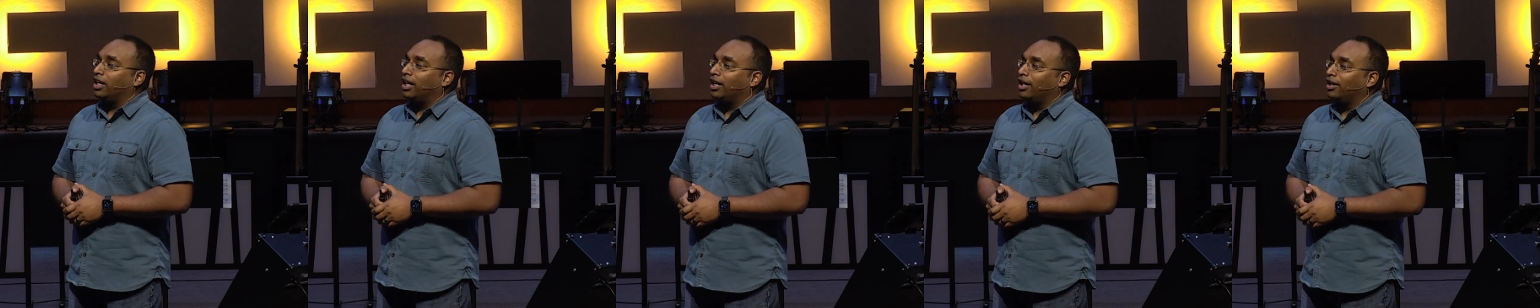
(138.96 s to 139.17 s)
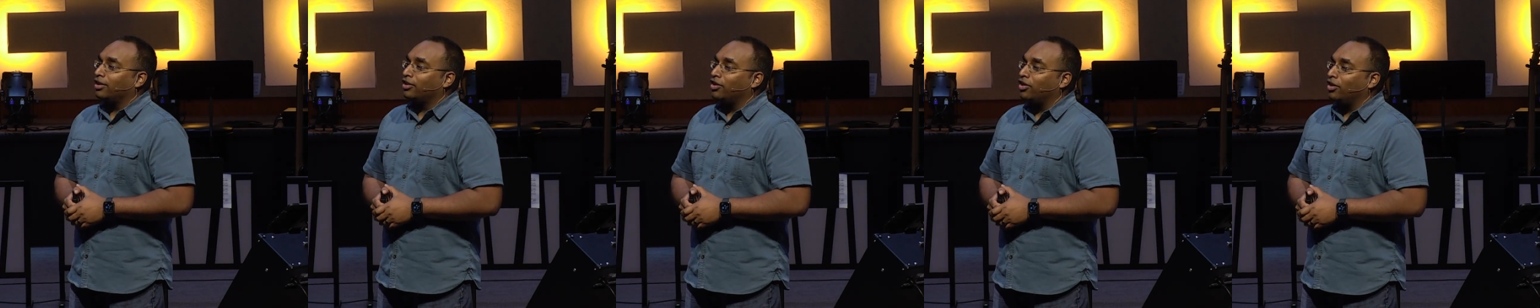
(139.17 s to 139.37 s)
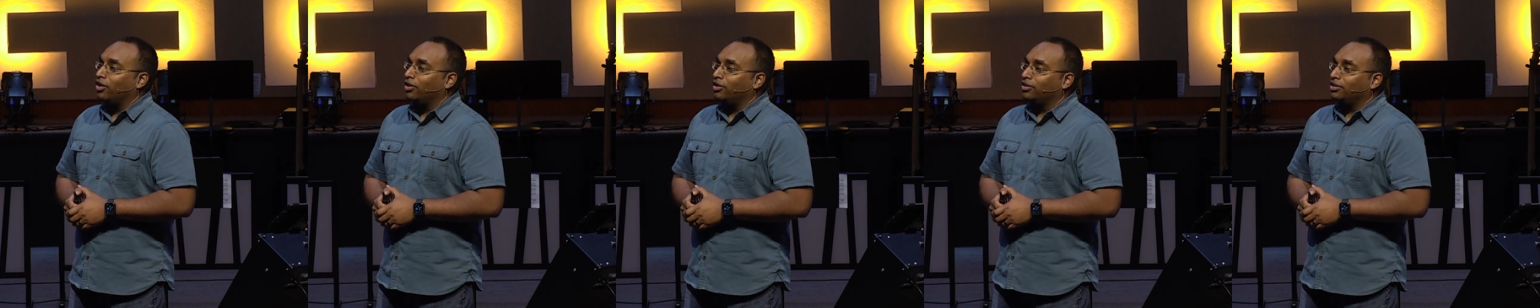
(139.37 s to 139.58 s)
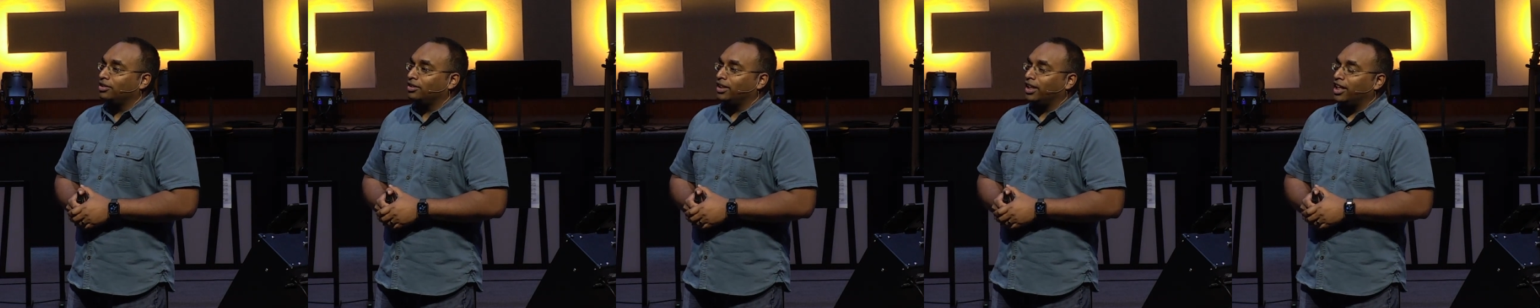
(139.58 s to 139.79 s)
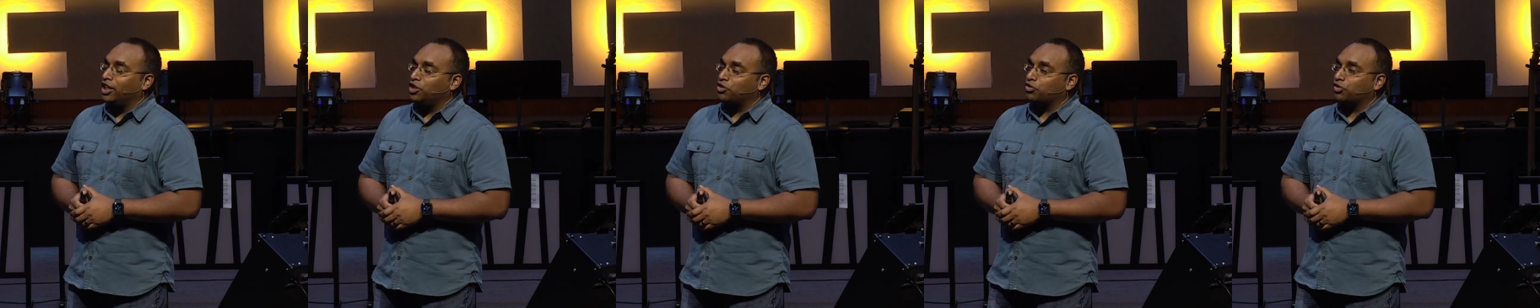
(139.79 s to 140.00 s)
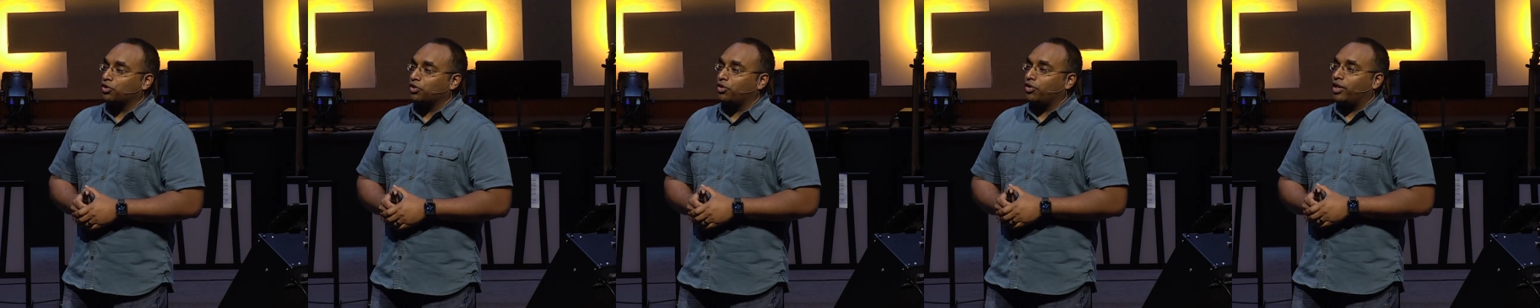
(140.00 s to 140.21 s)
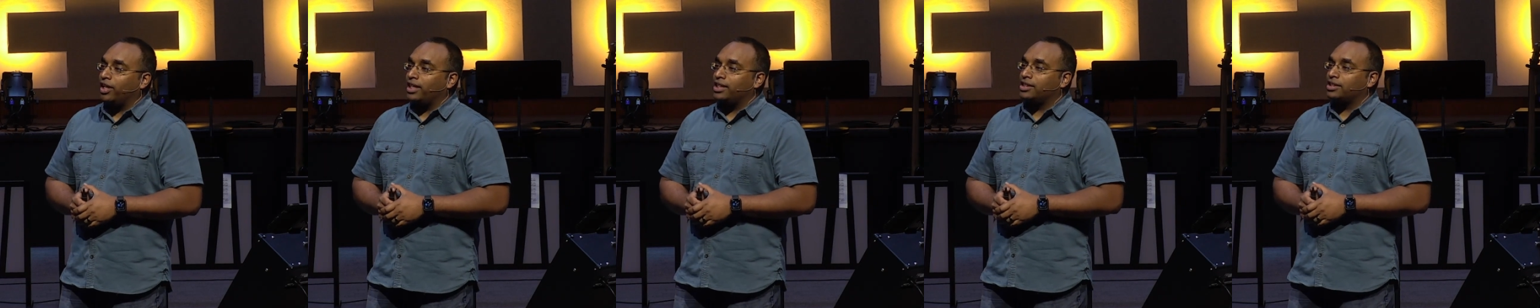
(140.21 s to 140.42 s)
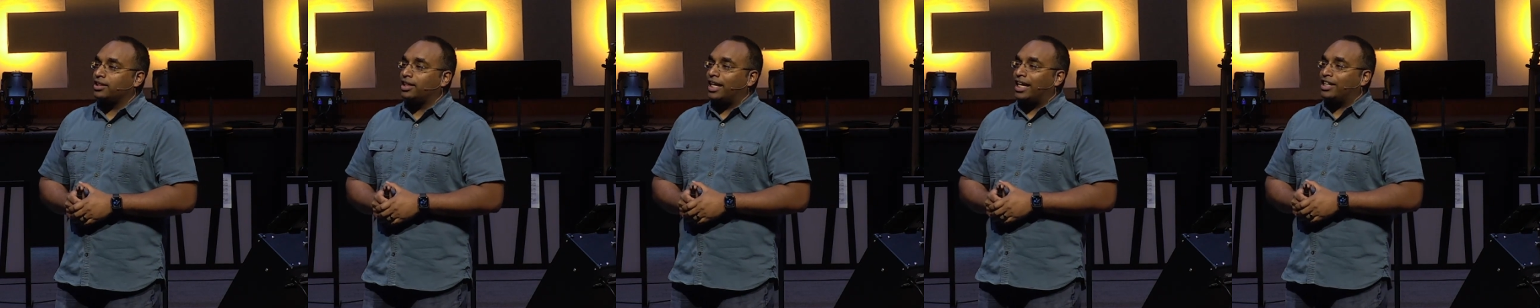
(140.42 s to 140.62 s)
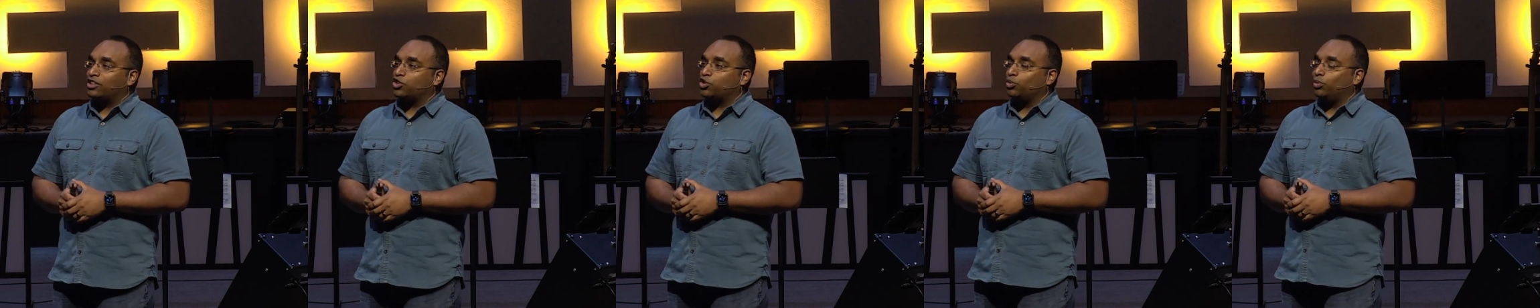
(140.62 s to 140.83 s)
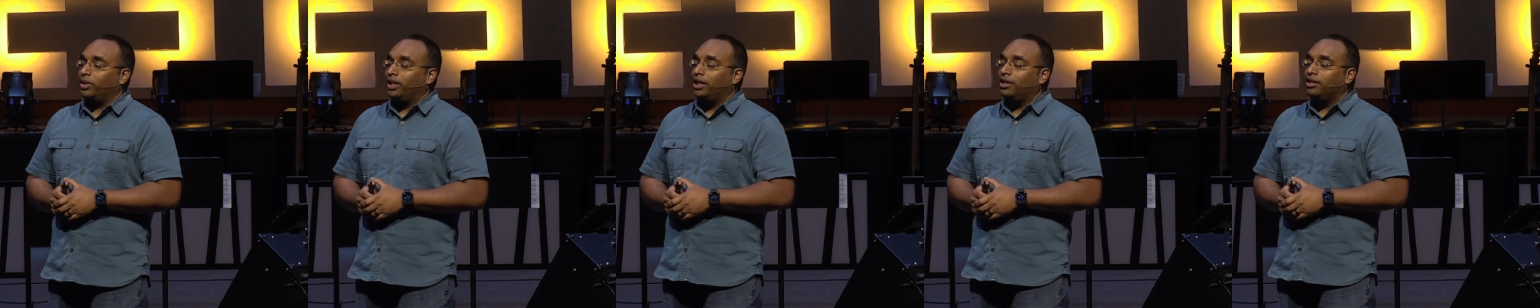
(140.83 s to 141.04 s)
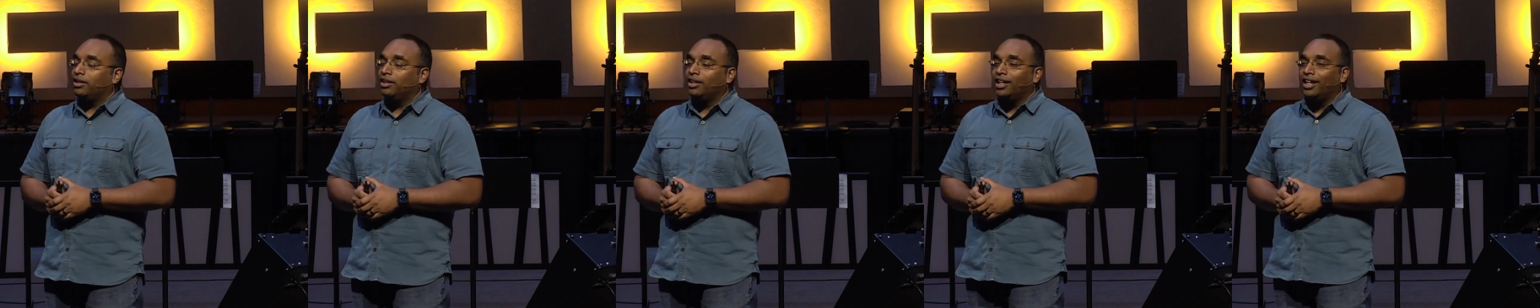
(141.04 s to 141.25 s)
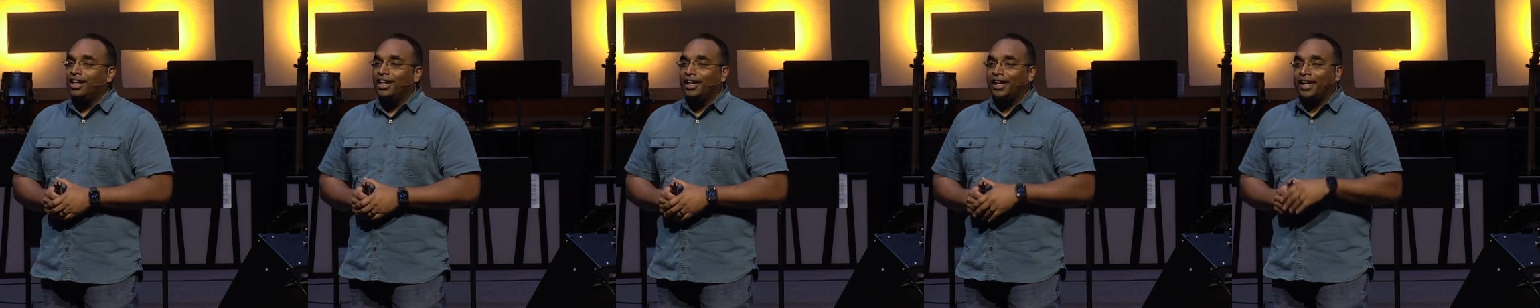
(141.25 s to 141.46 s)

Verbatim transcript: called Case for Christ last week.